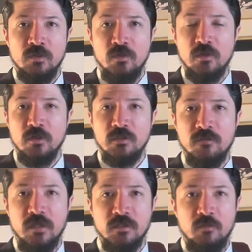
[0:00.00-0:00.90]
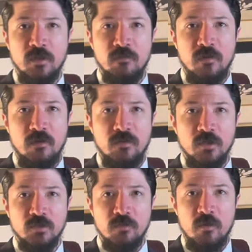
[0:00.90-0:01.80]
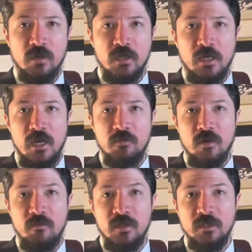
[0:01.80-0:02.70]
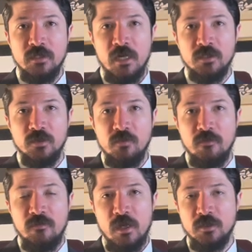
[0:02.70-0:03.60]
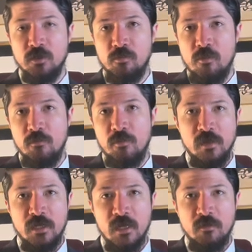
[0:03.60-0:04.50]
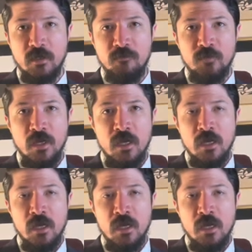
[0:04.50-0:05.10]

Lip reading: 2/3 of S&P 500 market cap companies actually grow faster post-pandemic,